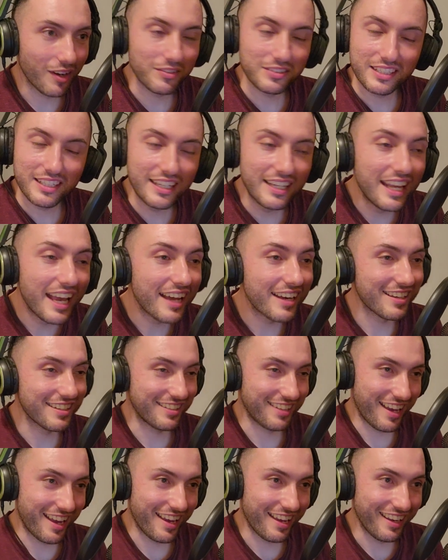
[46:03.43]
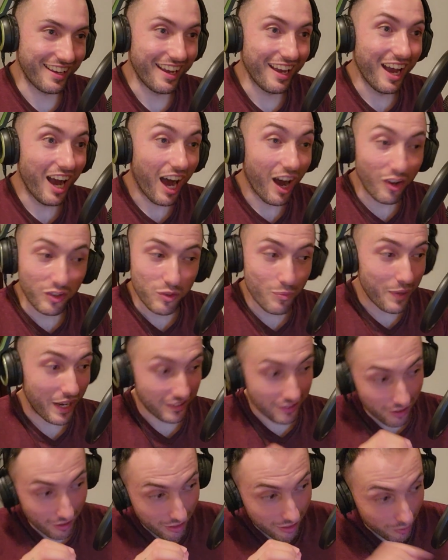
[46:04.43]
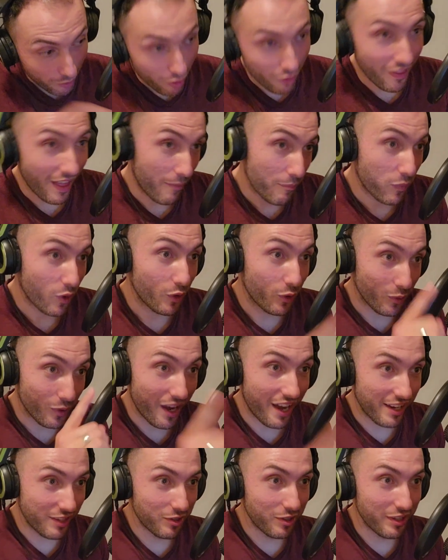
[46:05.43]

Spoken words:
was gonna say, I was about to throw that bottle at your